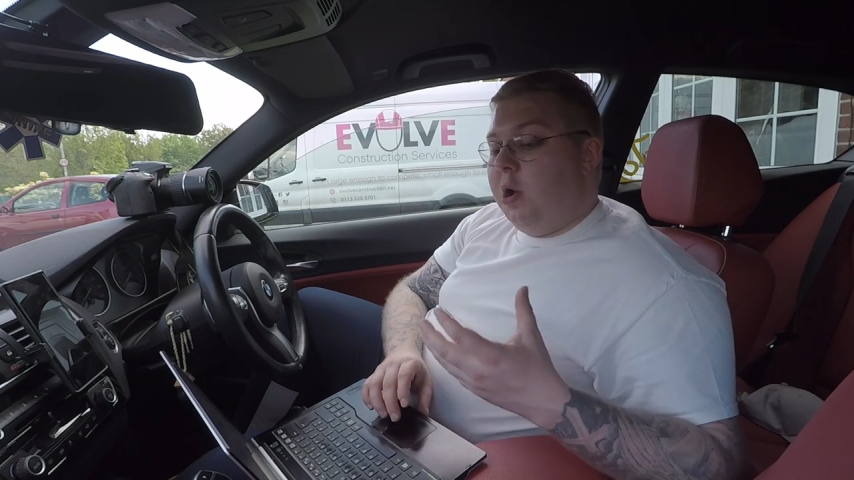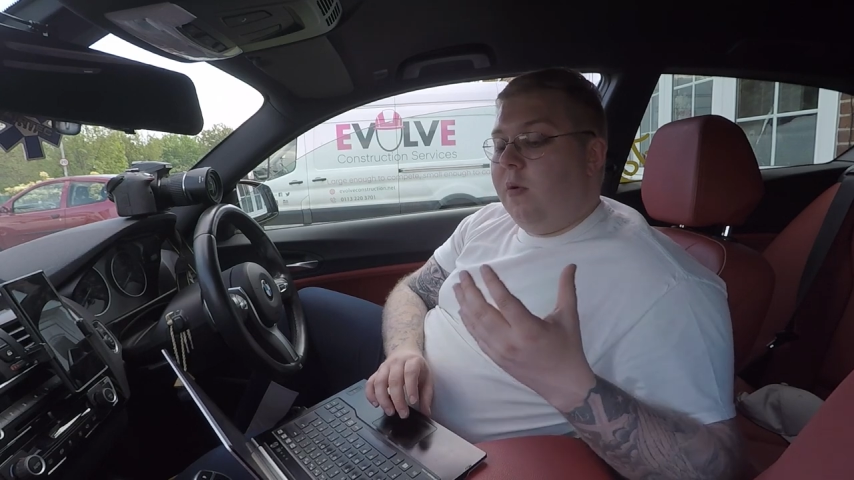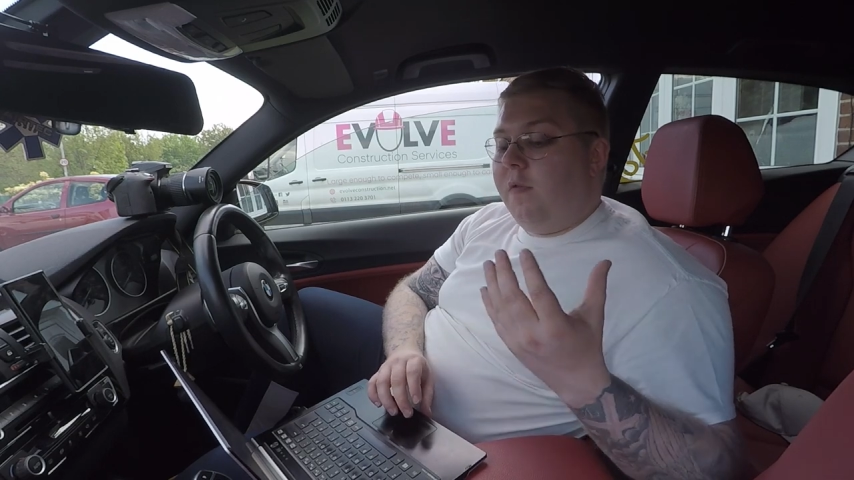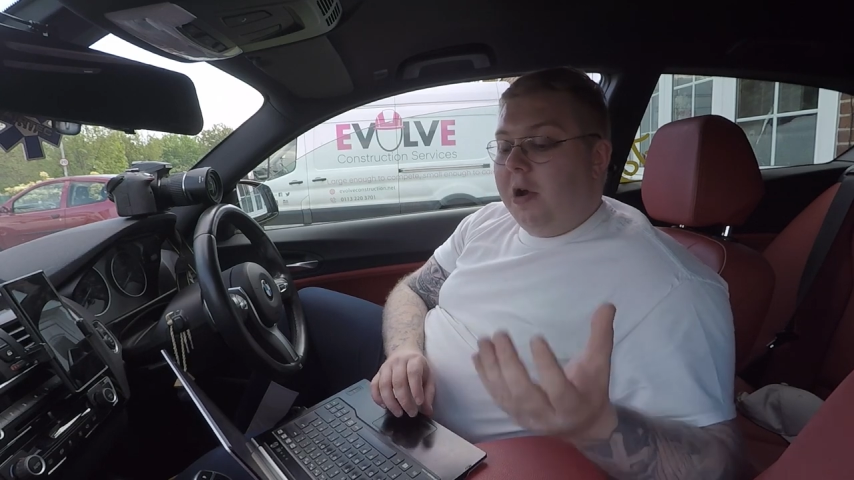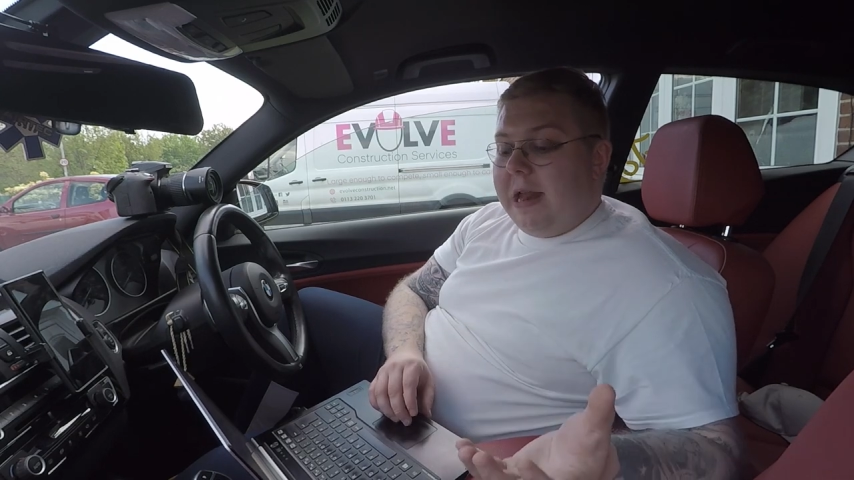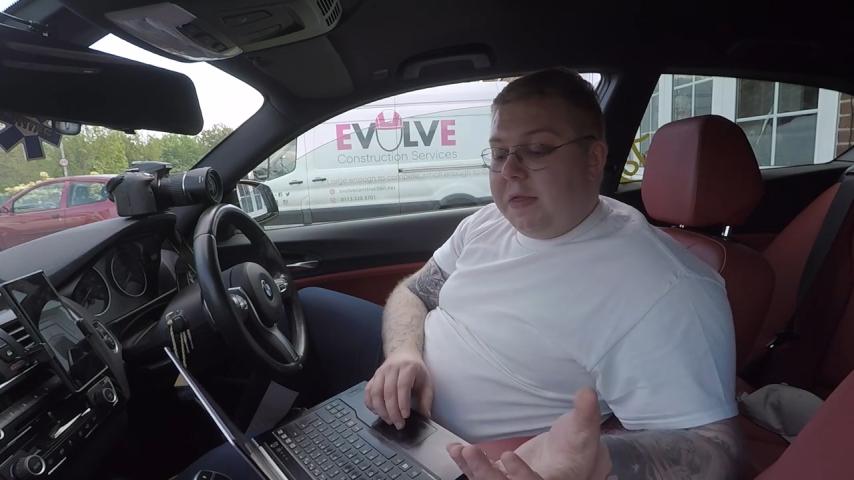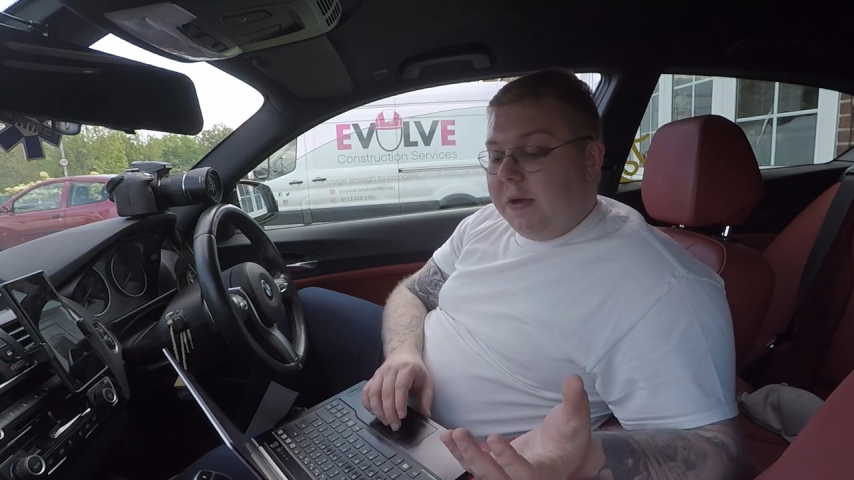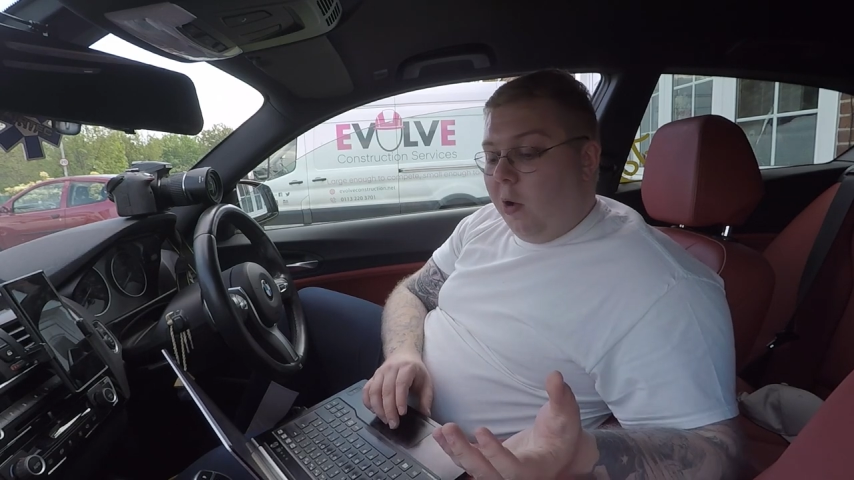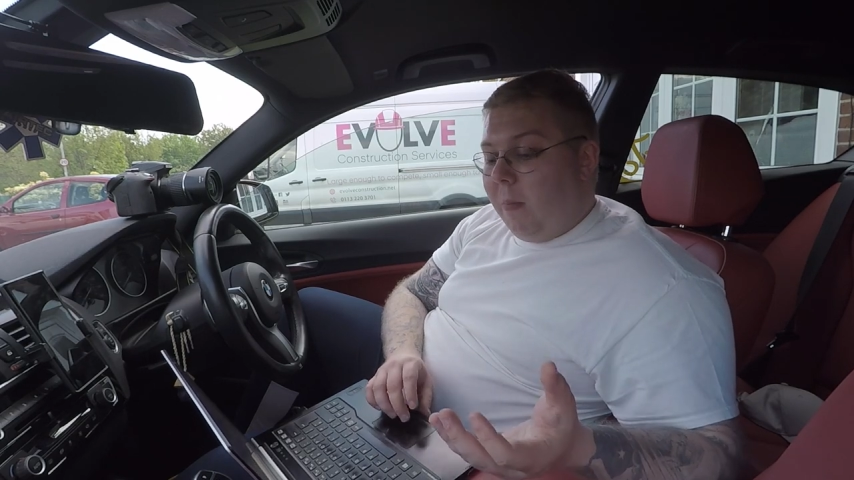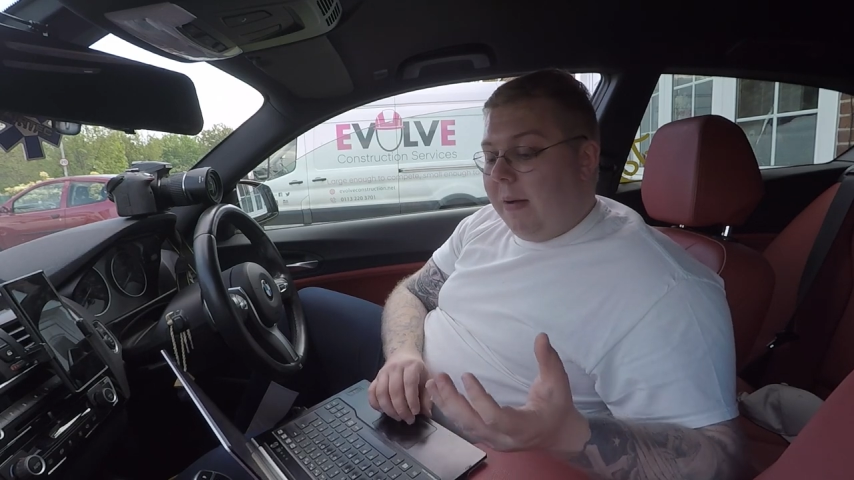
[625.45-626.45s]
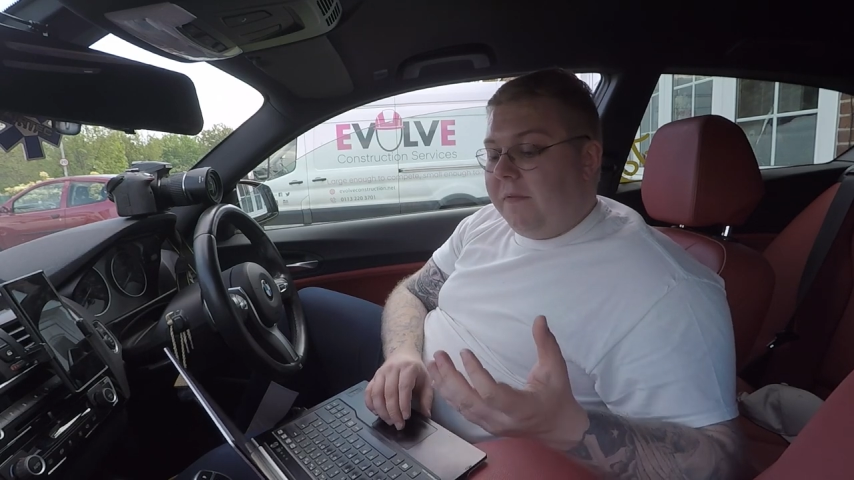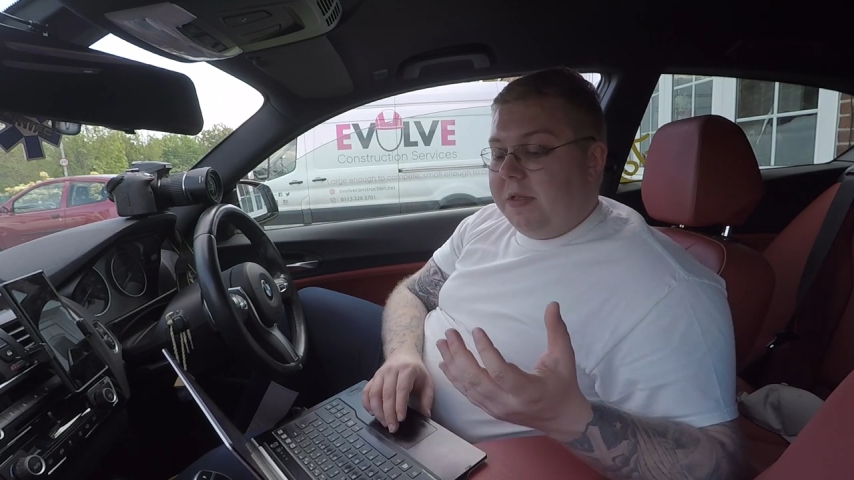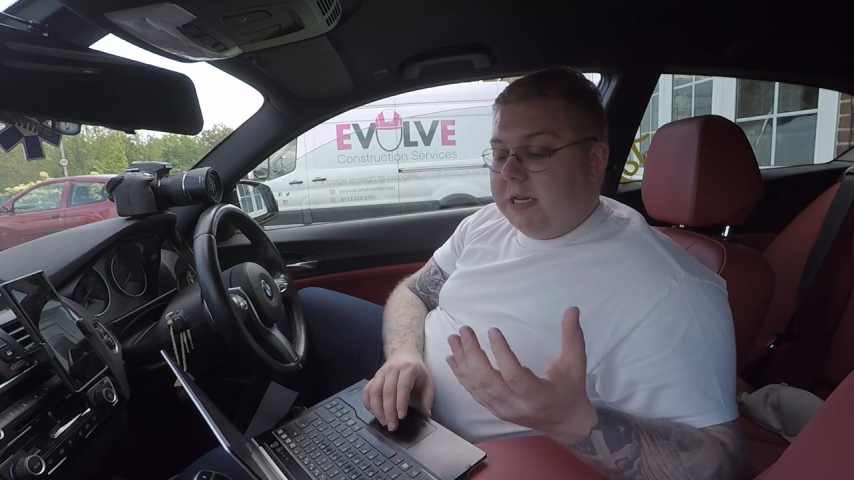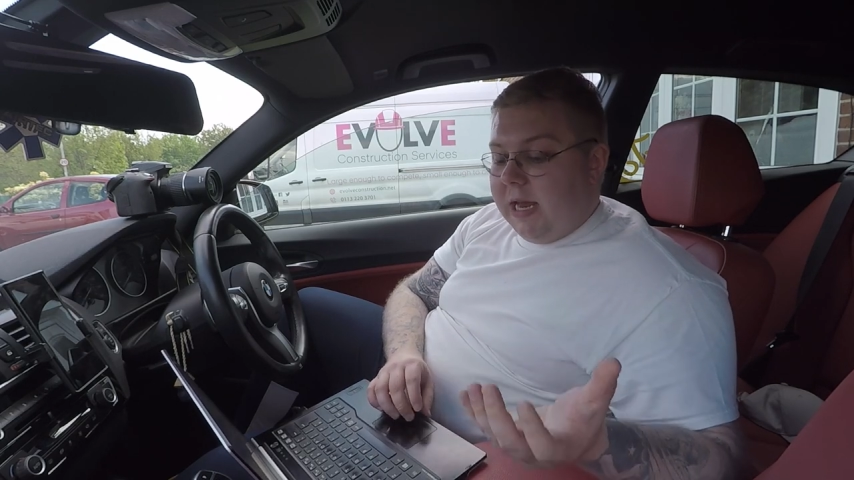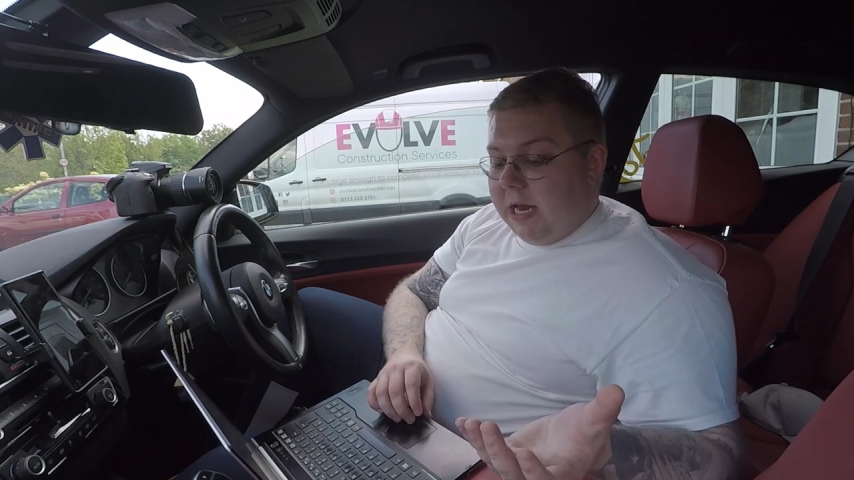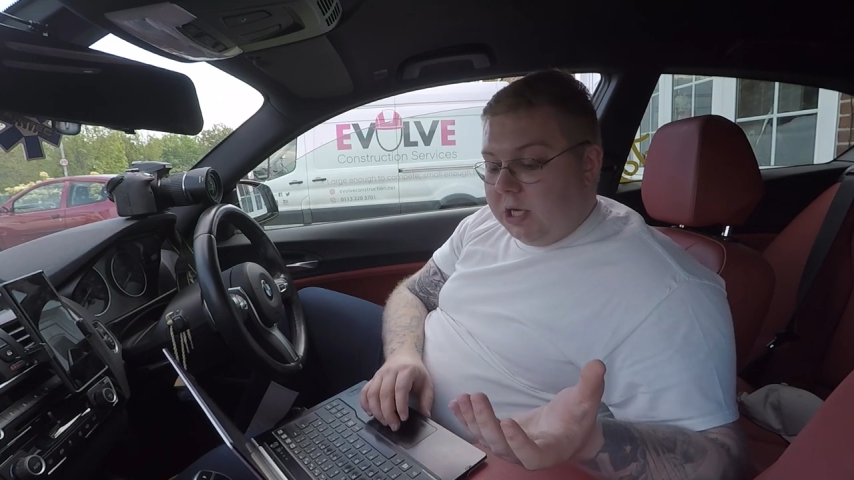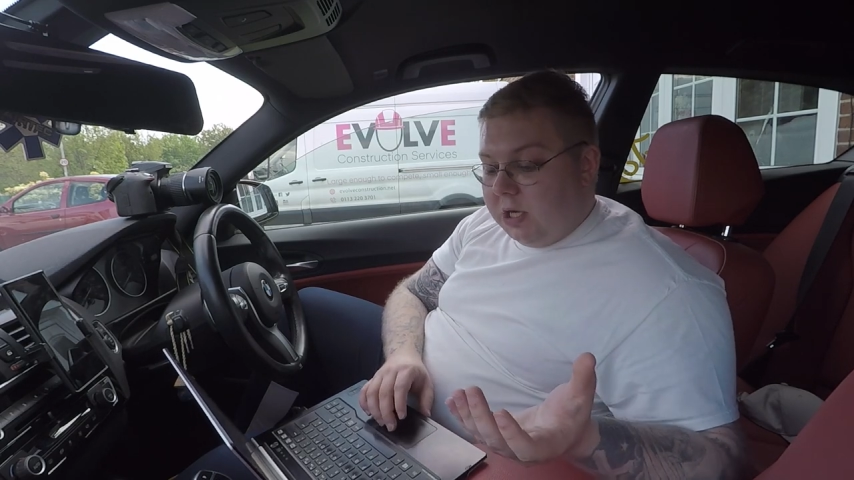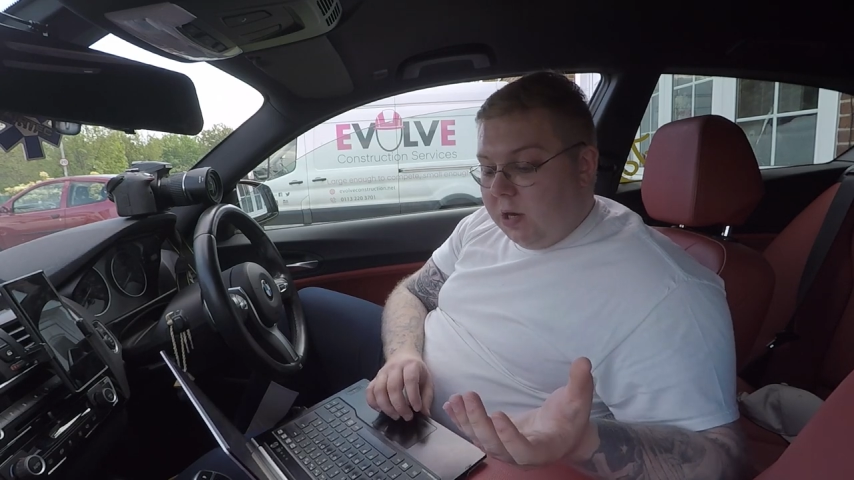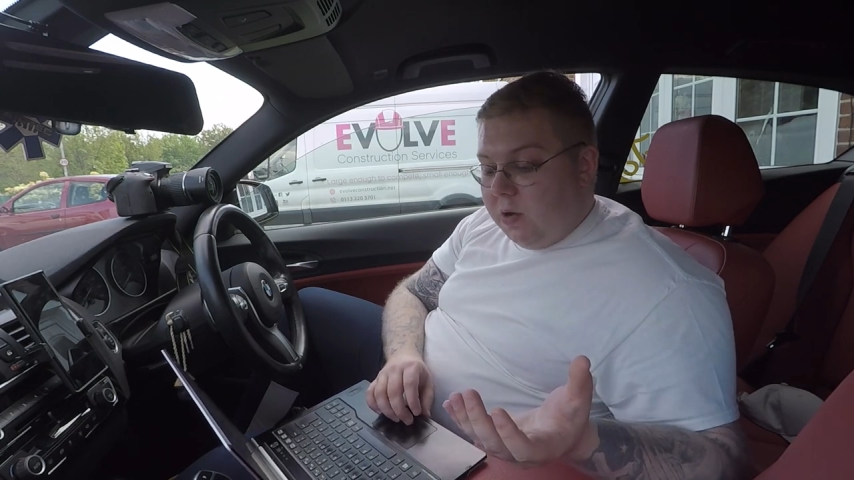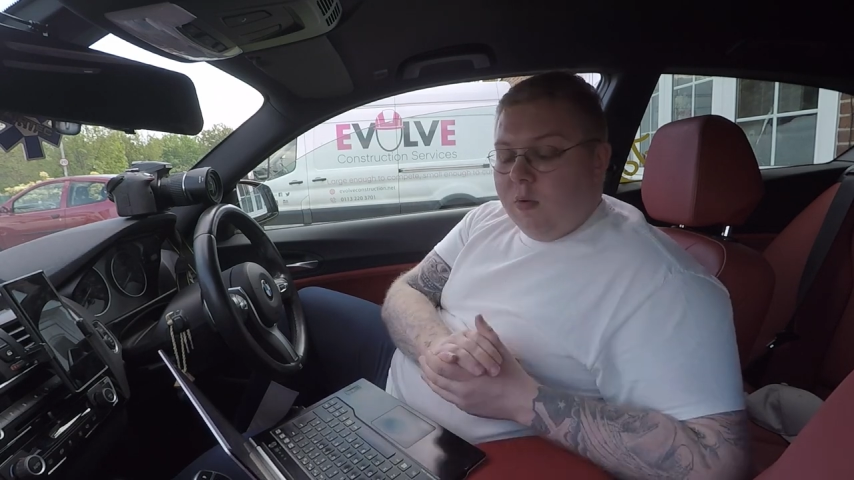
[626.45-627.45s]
we've got an ethanol map for the Stage 2.